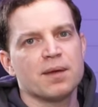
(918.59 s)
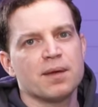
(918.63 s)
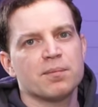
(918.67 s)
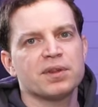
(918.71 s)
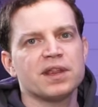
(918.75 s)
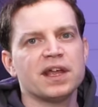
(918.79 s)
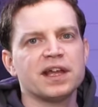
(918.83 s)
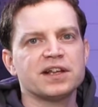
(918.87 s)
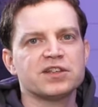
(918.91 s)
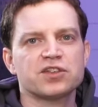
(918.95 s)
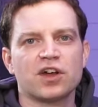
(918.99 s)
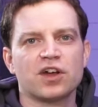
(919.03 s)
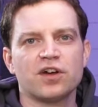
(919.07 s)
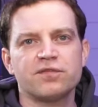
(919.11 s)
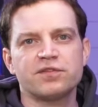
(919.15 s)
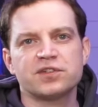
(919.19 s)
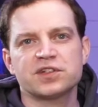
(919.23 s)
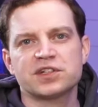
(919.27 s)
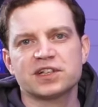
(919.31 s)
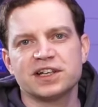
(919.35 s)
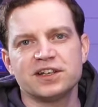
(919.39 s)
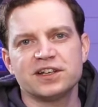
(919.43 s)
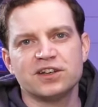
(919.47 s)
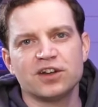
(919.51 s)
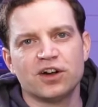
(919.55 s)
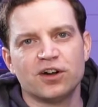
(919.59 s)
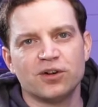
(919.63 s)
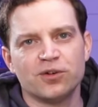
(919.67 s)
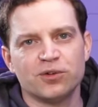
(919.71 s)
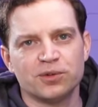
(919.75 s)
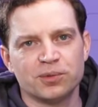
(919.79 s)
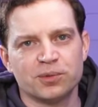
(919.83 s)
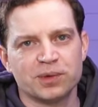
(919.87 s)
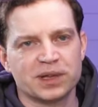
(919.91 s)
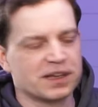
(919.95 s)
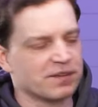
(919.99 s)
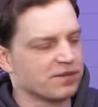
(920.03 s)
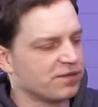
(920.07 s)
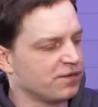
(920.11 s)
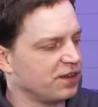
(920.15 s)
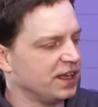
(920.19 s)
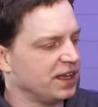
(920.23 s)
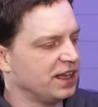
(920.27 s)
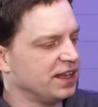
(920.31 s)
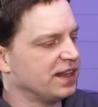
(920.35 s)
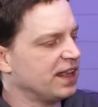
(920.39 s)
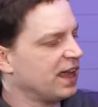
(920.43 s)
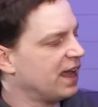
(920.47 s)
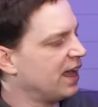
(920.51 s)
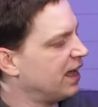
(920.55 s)
But that's obviously not all we can fit
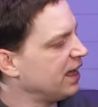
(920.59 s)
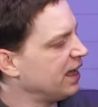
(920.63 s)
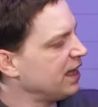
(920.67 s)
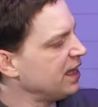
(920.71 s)
in there.